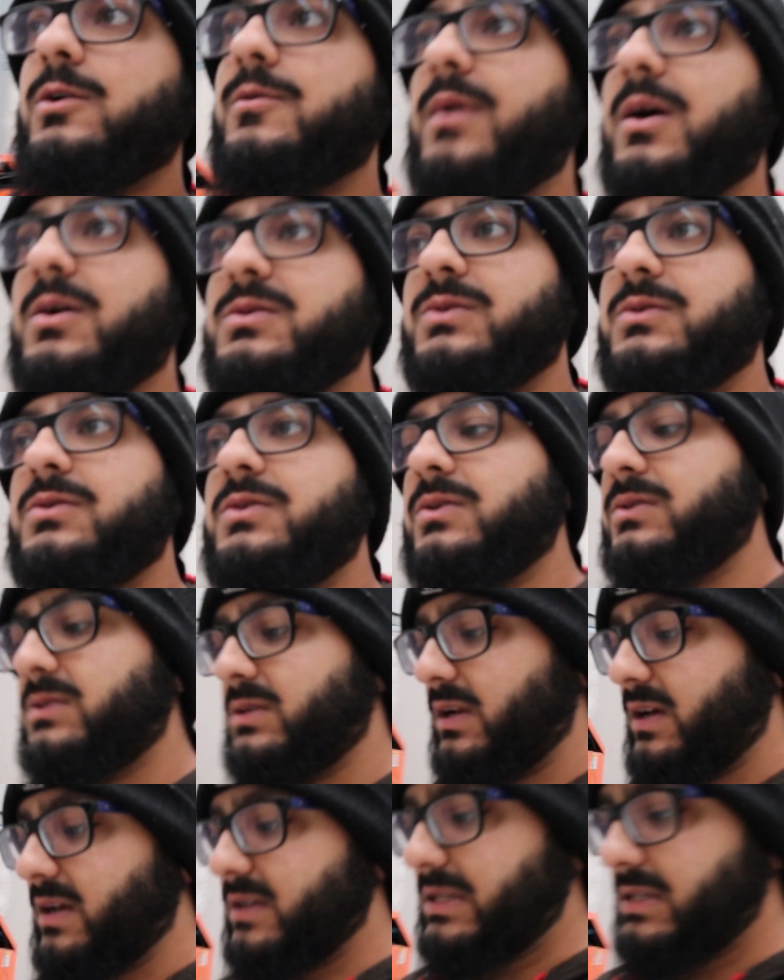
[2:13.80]
we might as well
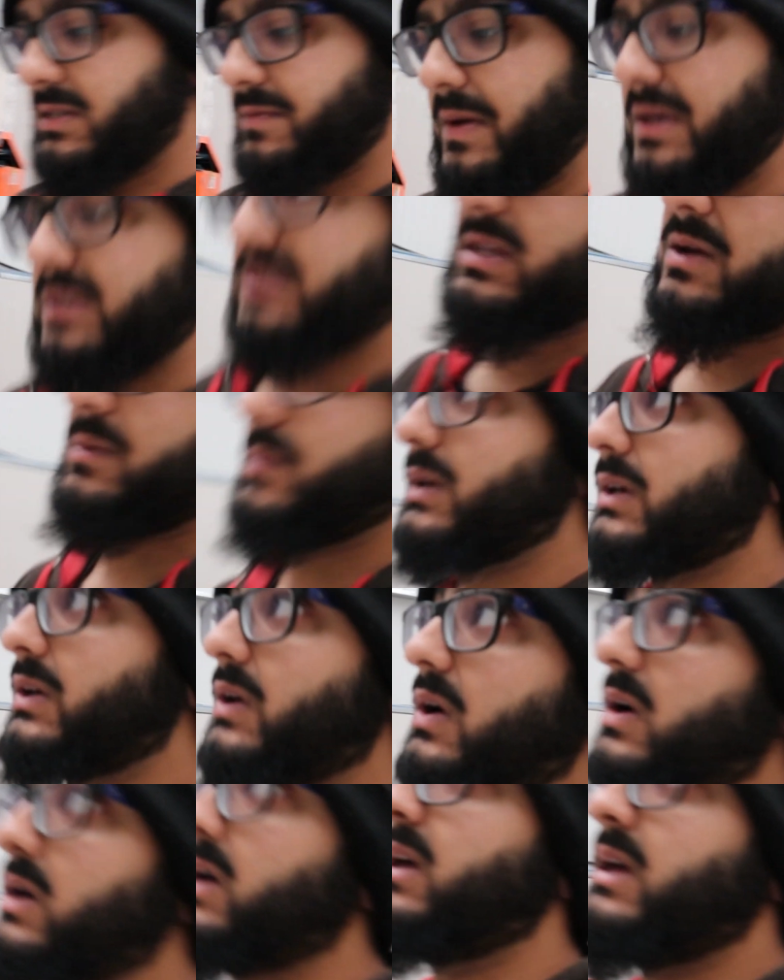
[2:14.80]
utilize the space that we
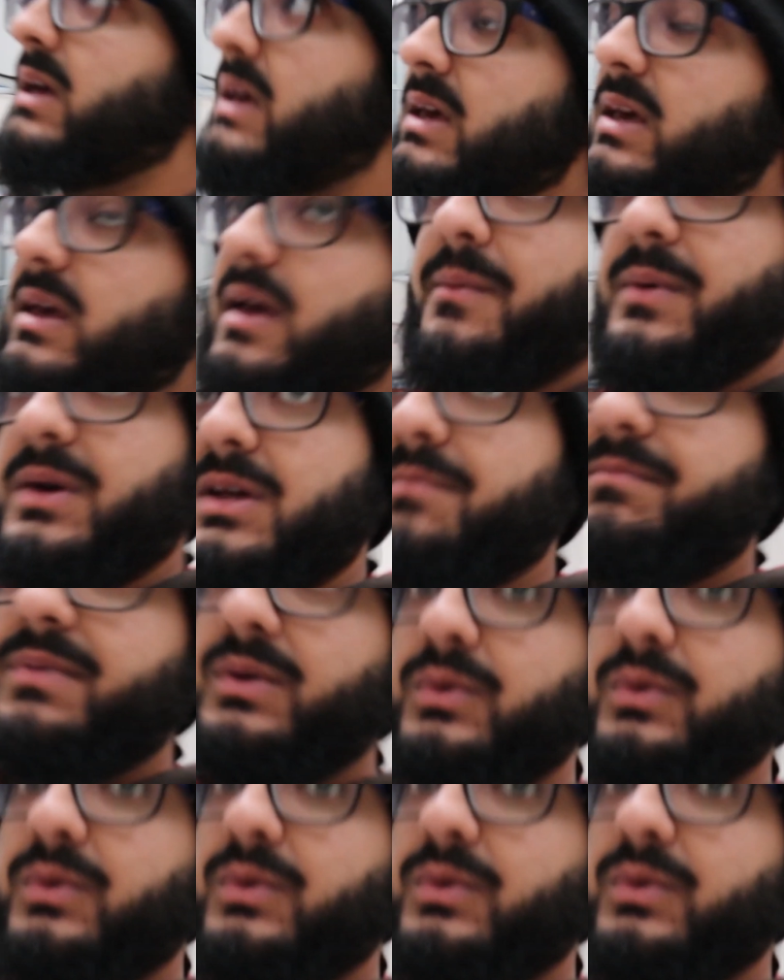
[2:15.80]
got, and we're going to